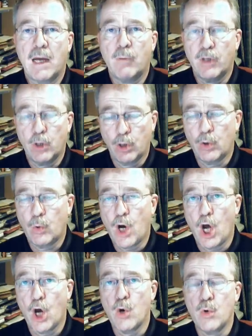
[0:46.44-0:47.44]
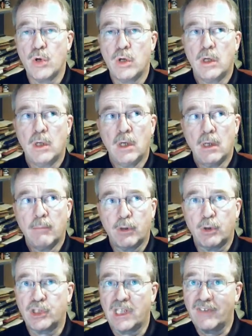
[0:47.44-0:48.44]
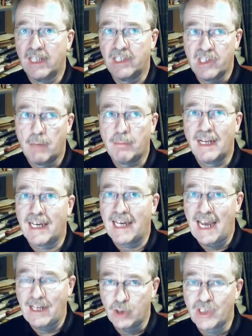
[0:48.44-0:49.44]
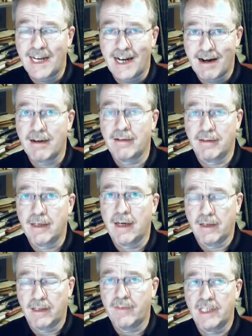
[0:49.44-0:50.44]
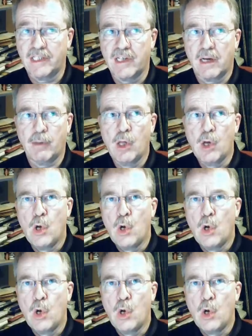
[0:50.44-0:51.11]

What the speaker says: And we all know how. Because to give you an example, like just in Ireland, I'll give you an example.